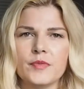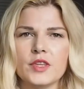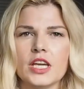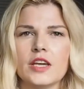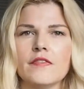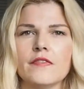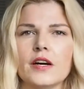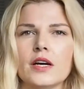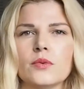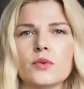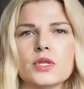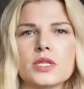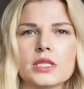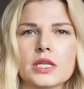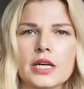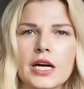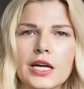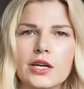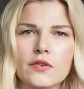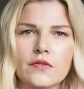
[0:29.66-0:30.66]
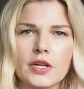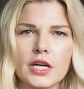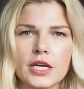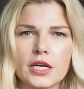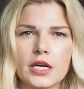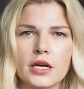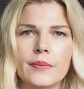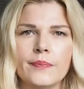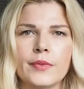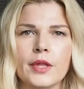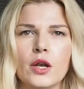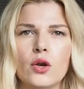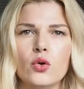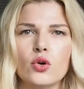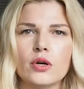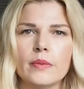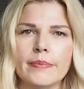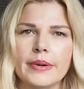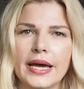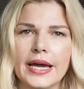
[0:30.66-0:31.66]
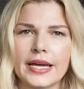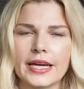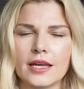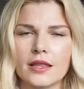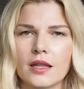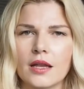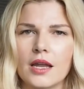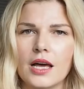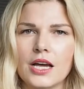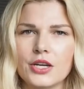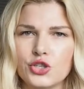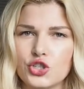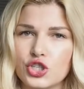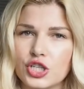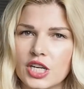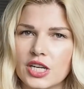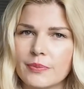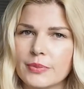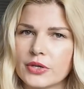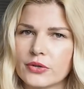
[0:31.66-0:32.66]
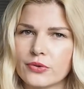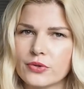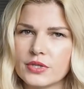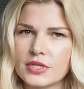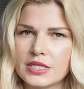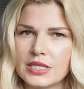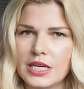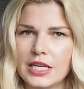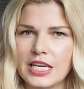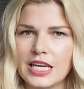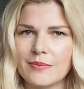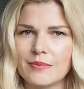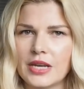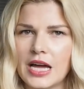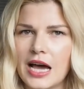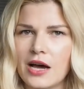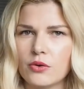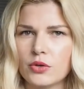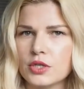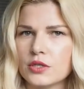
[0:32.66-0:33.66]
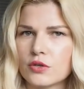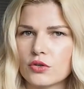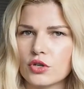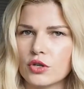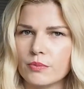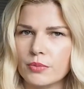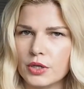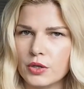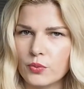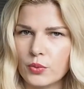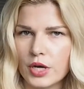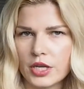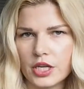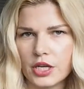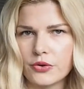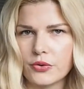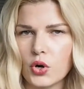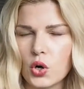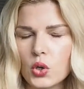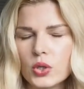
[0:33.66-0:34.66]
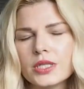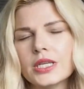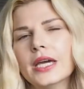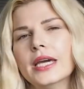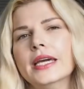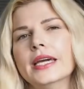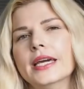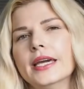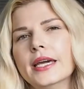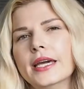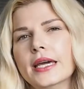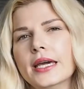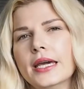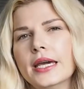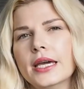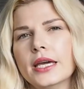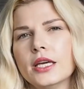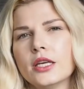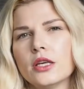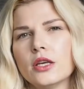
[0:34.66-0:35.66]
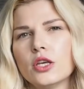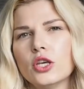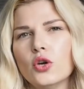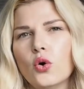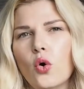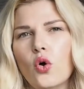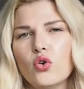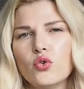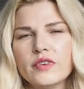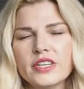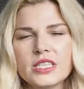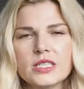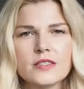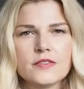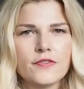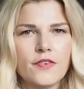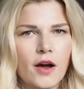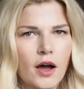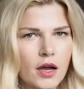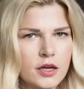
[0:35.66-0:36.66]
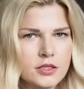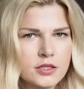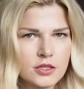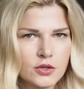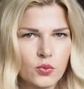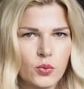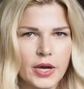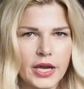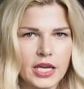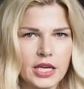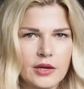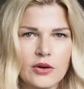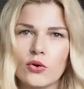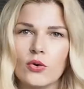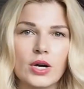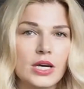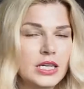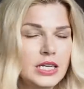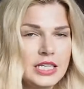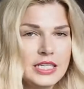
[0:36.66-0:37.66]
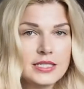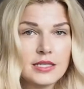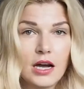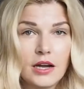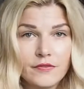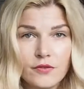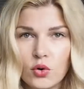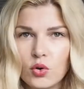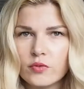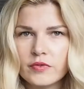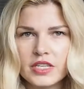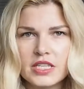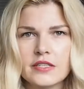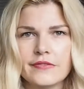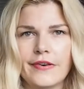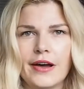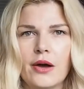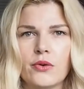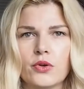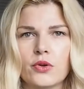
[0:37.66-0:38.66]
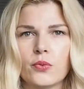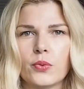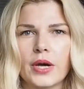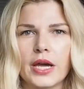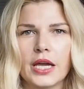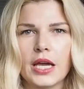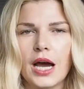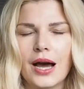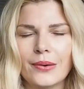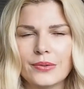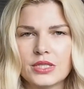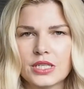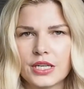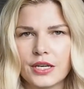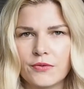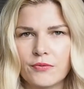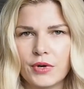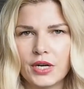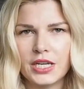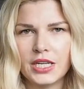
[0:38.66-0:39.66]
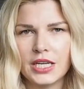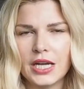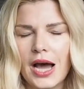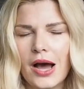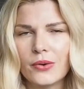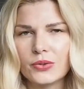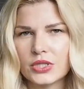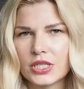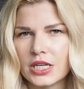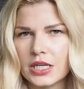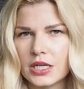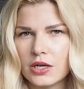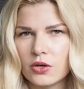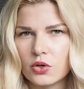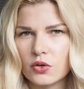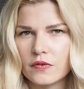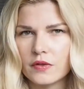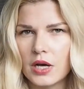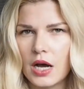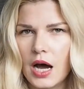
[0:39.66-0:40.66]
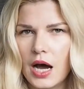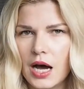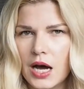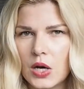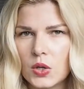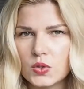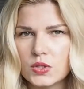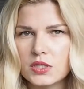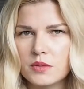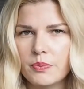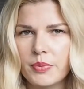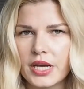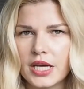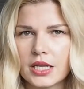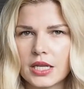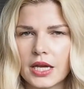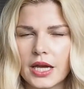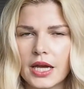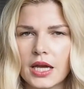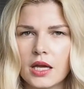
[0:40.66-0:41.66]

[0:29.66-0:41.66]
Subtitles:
if I was to kind of like look back at the last year, because Liam now is going to be 1 year old, you always find a way, or at least I've always found a way, how to get ready, how to get out of the house. But